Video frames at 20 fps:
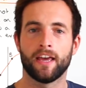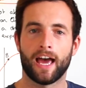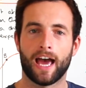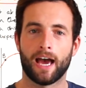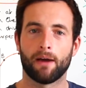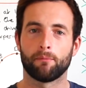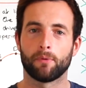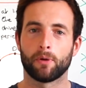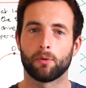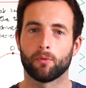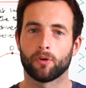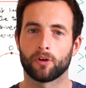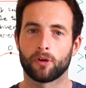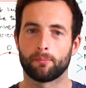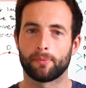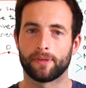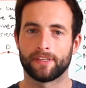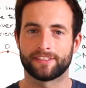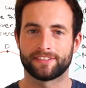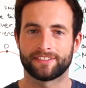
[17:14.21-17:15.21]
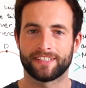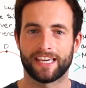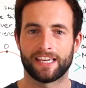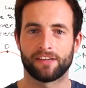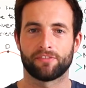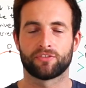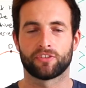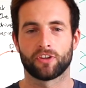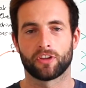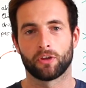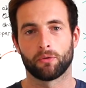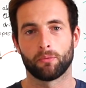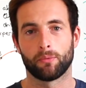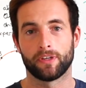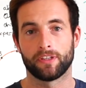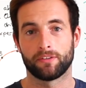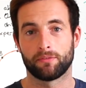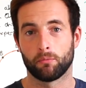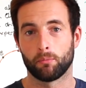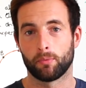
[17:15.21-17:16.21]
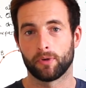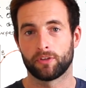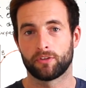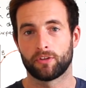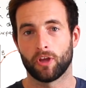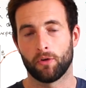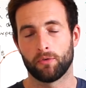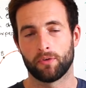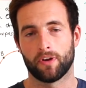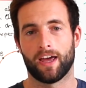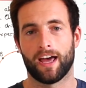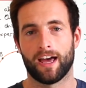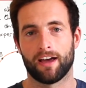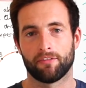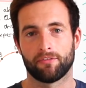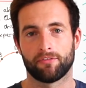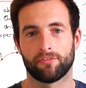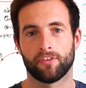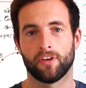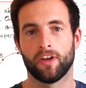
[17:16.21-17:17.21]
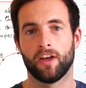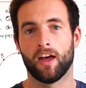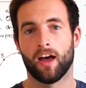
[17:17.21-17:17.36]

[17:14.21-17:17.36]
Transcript: and we want to be safe so that we don't have